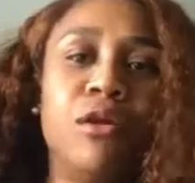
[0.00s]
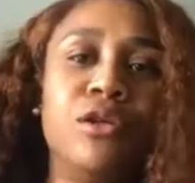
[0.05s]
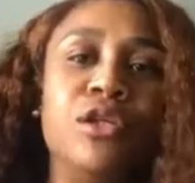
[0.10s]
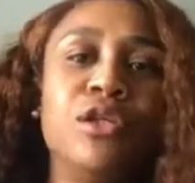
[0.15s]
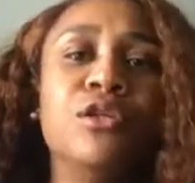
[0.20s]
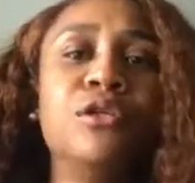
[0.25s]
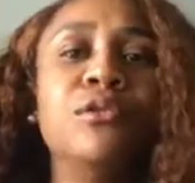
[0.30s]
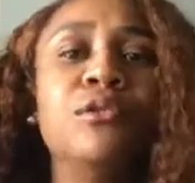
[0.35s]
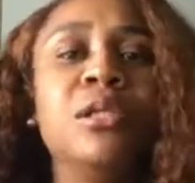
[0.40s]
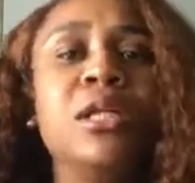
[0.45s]

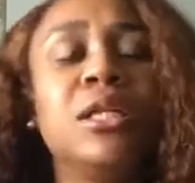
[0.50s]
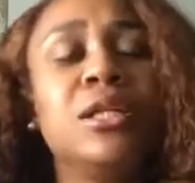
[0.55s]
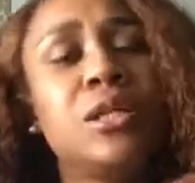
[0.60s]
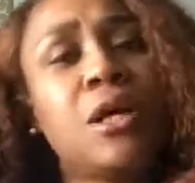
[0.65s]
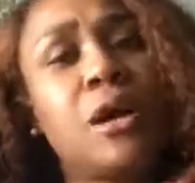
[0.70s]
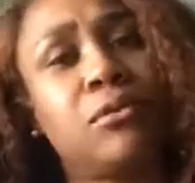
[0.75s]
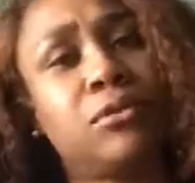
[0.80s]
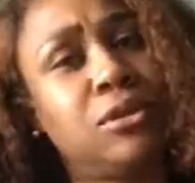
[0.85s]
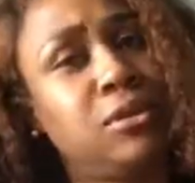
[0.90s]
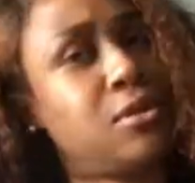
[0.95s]
You don't need to
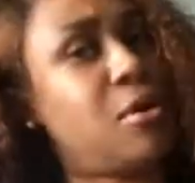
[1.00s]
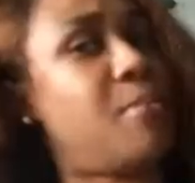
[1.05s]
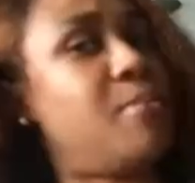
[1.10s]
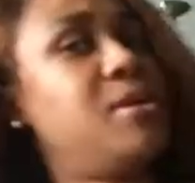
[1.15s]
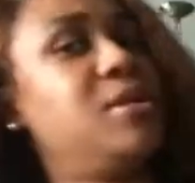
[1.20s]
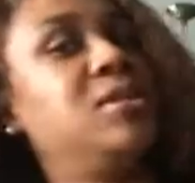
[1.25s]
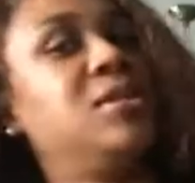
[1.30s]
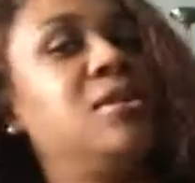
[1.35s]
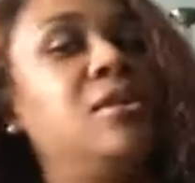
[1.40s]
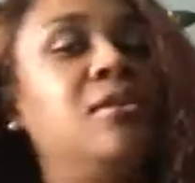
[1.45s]
go to no
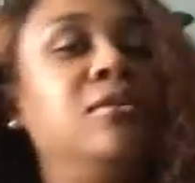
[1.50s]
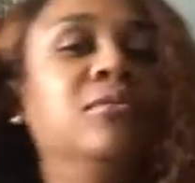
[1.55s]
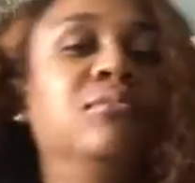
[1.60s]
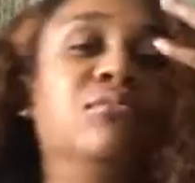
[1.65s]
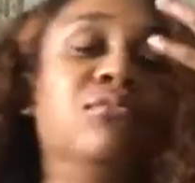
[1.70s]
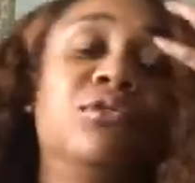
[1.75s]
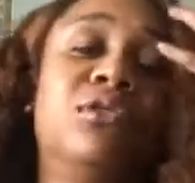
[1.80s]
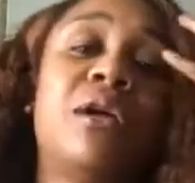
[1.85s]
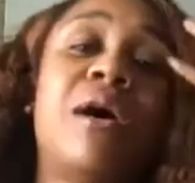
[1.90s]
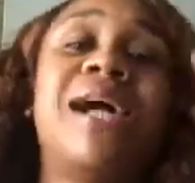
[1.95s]
military.
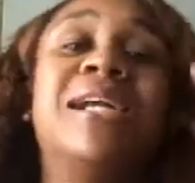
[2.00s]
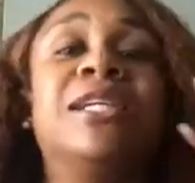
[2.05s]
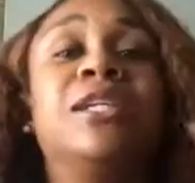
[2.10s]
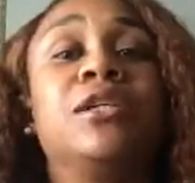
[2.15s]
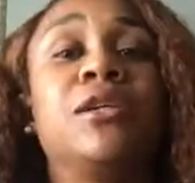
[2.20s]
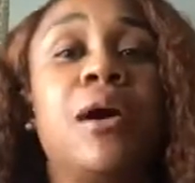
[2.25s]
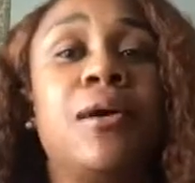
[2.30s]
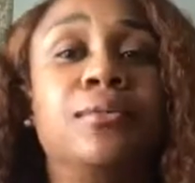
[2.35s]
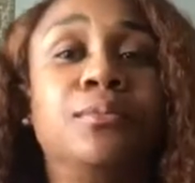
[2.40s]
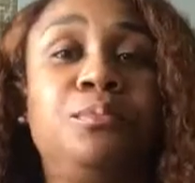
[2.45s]
So I
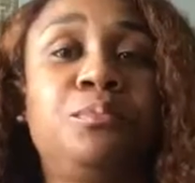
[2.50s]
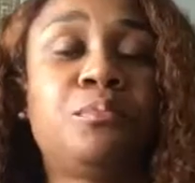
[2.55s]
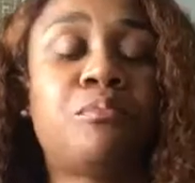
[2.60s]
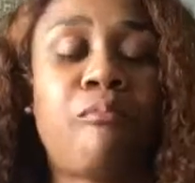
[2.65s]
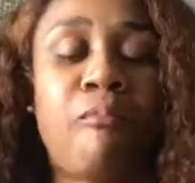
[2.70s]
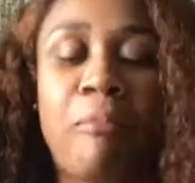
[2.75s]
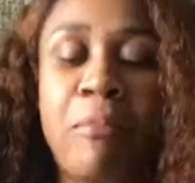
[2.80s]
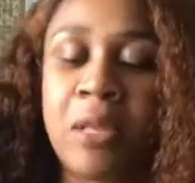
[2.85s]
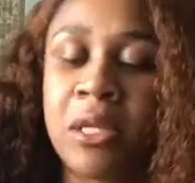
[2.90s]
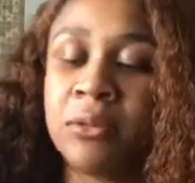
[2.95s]
didn't go.
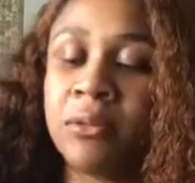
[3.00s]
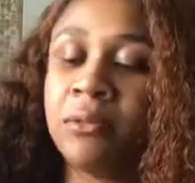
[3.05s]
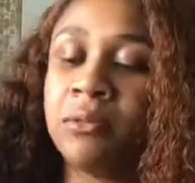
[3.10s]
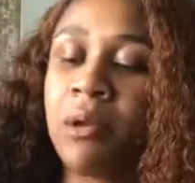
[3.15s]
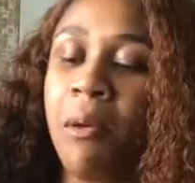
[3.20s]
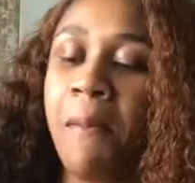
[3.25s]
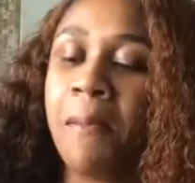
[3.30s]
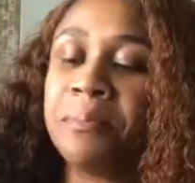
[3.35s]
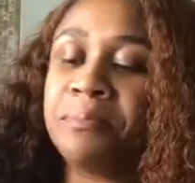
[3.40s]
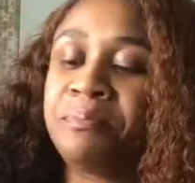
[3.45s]

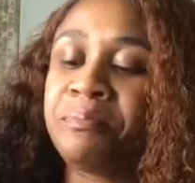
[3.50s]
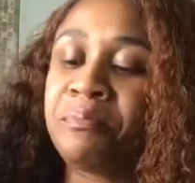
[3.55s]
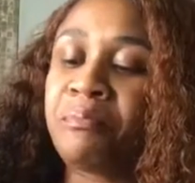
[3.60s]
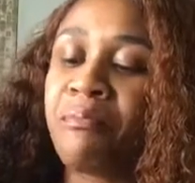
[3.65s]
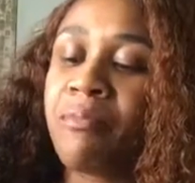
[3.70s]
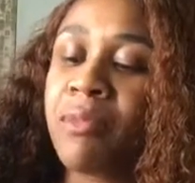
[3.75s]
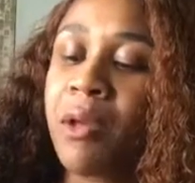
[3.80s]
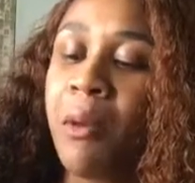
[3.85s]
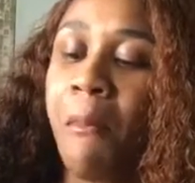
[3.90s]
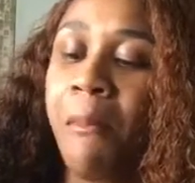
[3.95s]

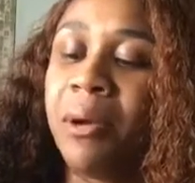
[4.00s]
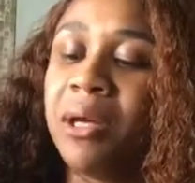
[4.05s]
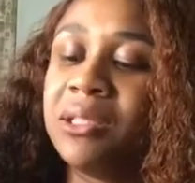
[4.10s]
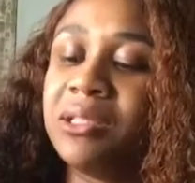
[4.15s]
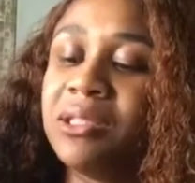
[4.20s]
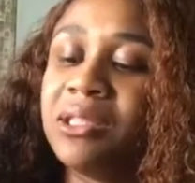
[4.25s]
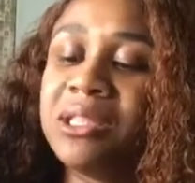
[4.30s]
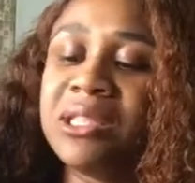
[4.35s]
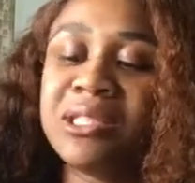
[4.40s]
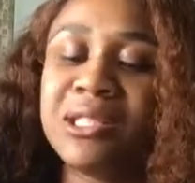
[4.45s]

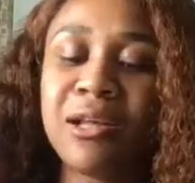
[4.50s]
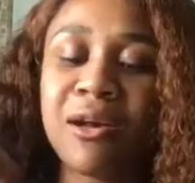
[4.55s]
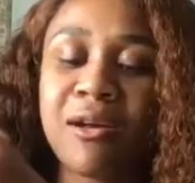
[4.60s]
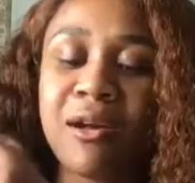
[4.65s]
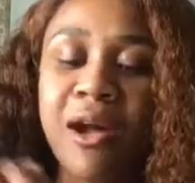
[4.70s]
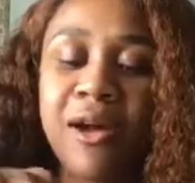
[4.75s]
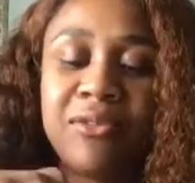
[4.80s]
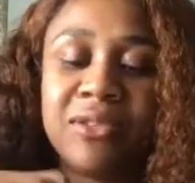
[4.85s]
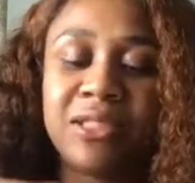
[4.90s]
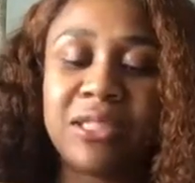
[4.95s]
But just little
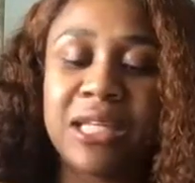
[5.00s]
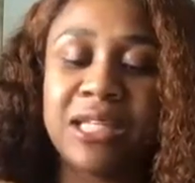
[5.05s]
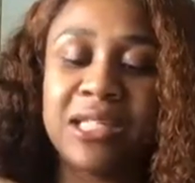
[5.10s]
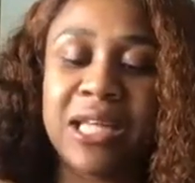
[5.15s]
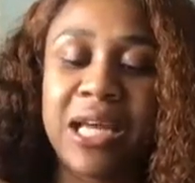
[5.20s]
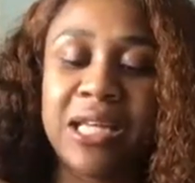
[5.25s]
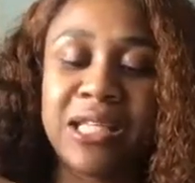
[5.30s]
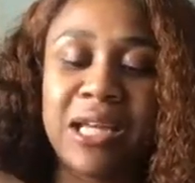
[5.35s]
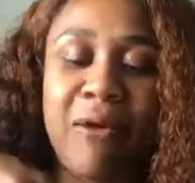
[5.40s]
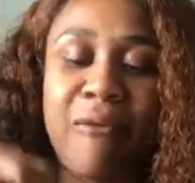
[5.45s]

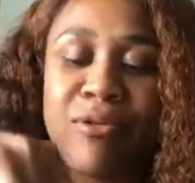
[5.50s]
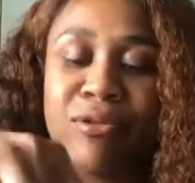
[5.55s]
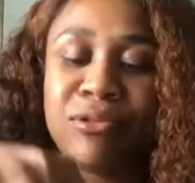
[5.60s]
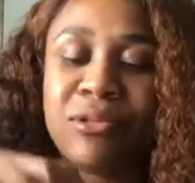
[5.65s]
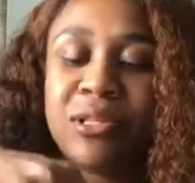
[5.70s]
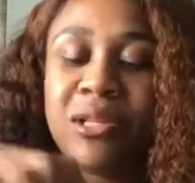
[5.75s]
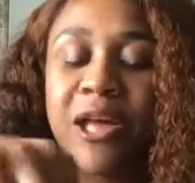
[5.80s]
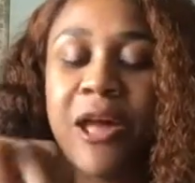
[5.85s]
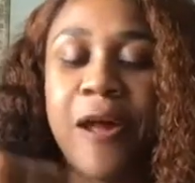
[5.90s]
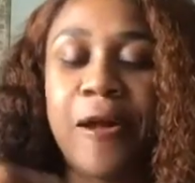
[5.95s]
conversations like that, we
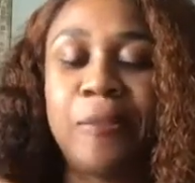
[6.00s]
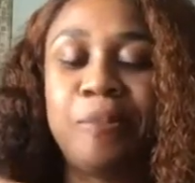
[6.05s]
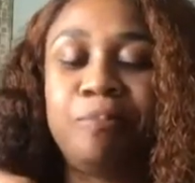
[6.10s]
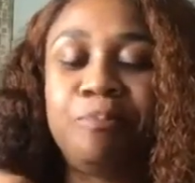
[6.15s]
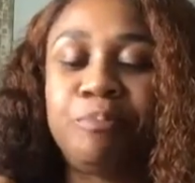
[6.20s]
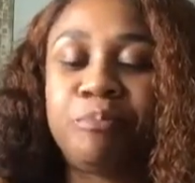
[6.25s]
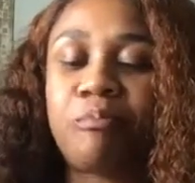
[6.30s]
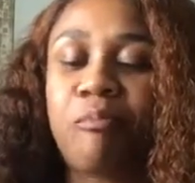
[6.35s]
used to laugh